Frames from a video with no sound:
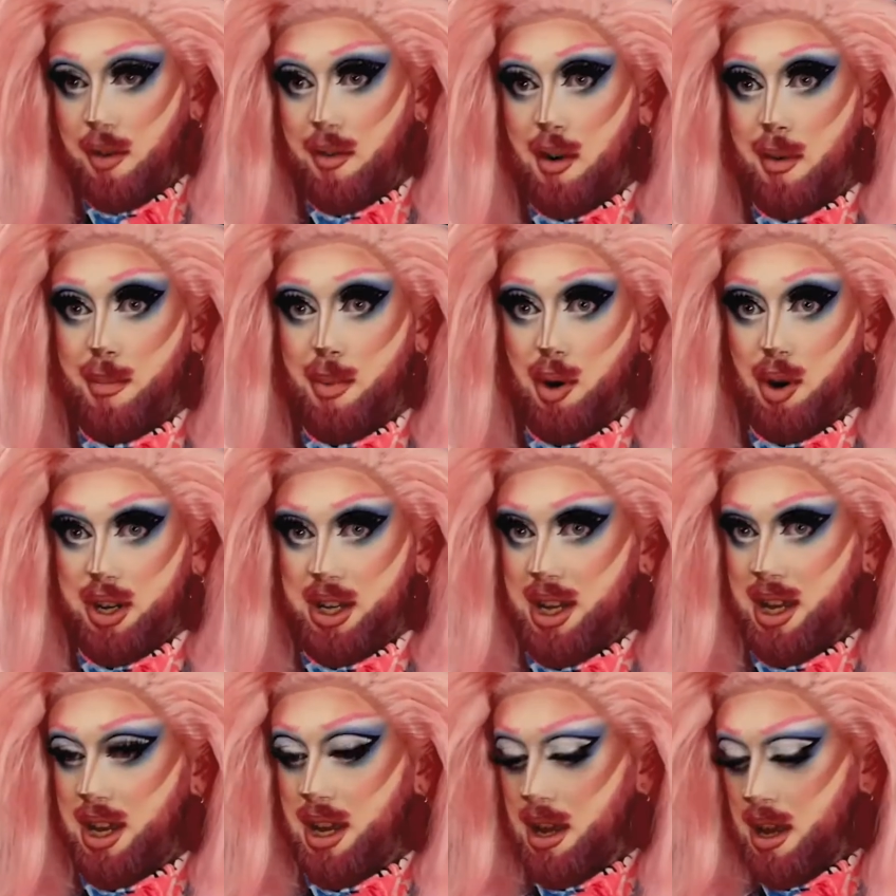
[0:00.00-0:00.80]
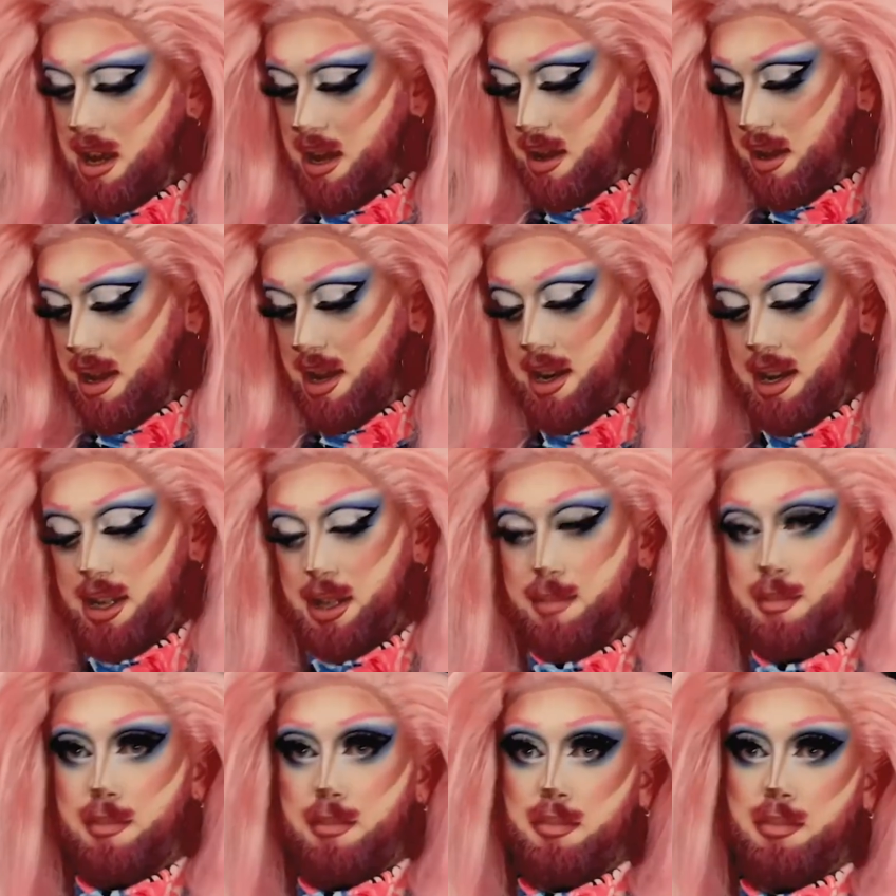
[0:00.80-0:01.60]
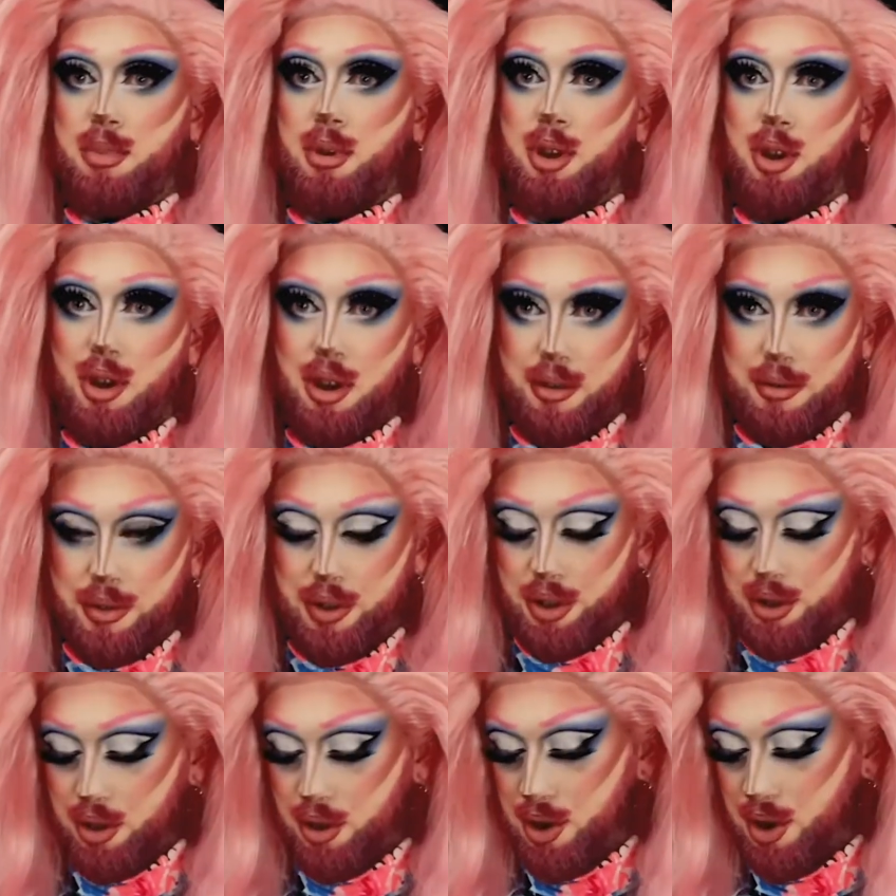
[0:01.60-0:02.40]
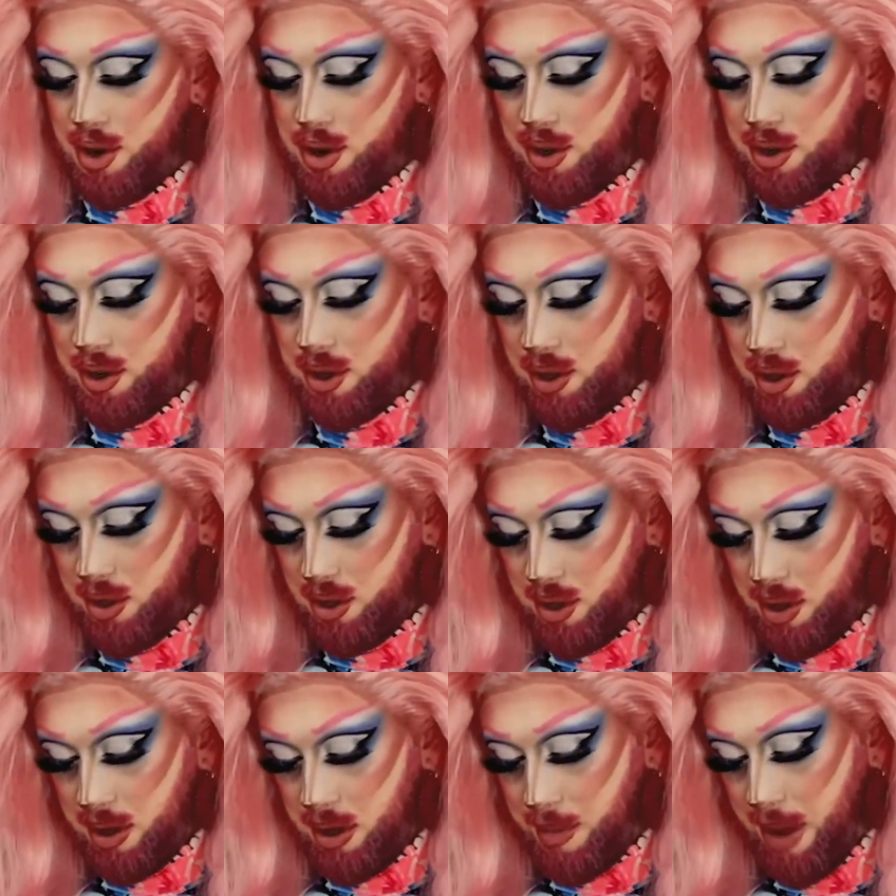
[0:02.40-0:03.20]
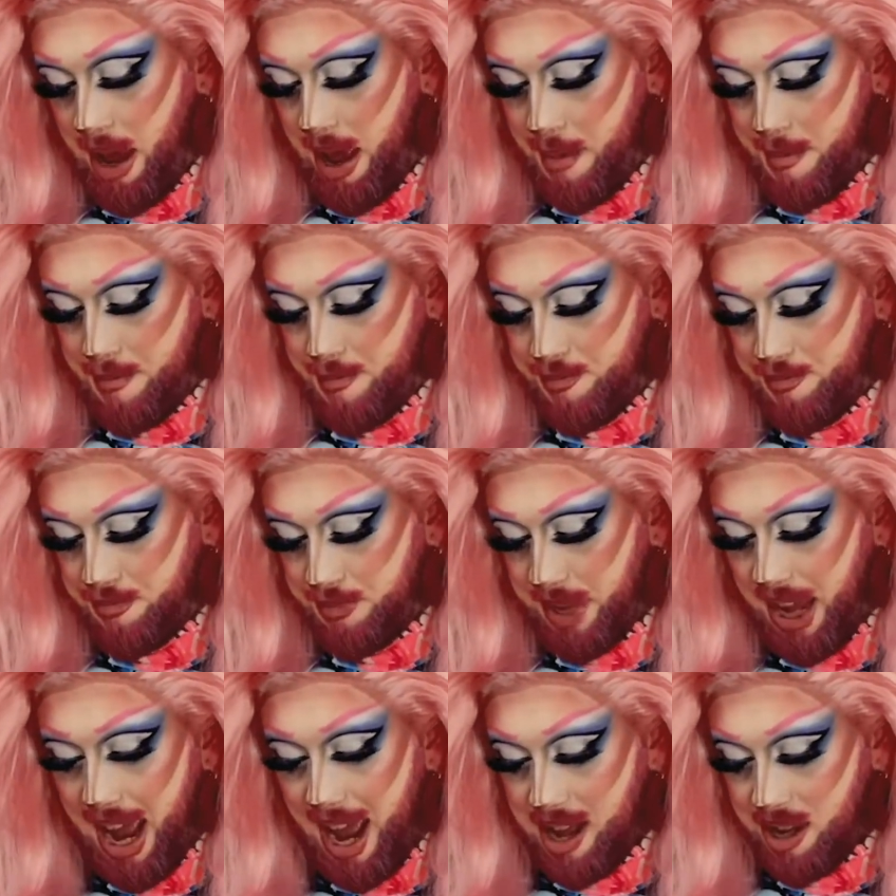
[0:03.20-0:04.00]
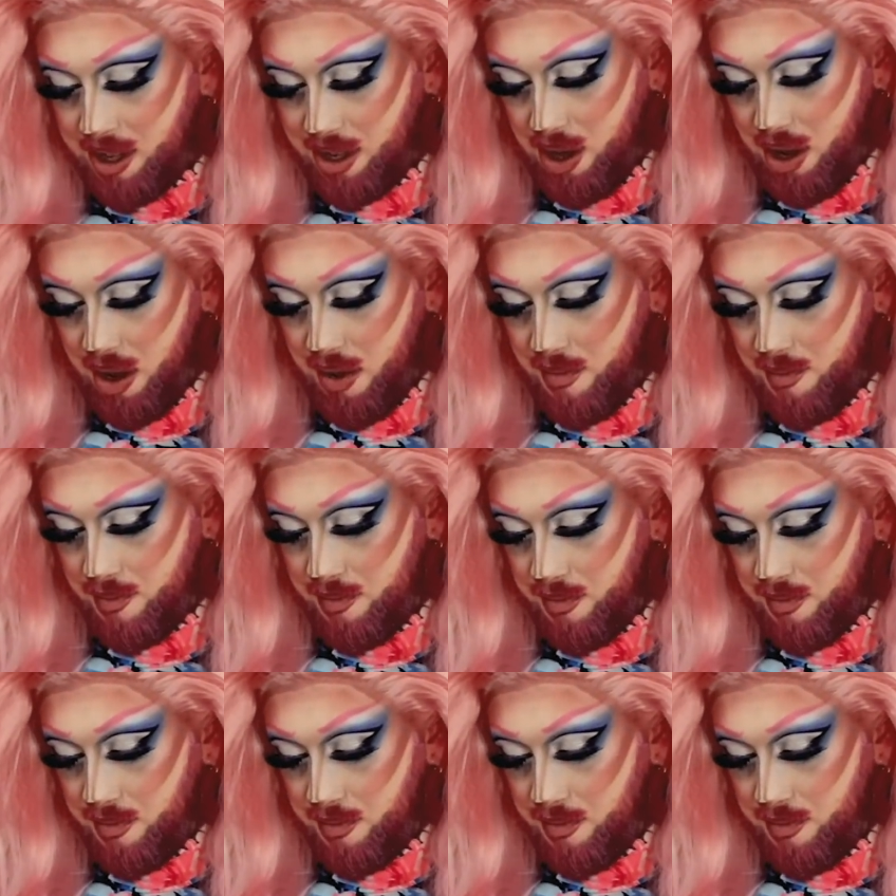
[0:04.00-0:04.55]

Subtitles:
her body in this beautiful nude catsuit.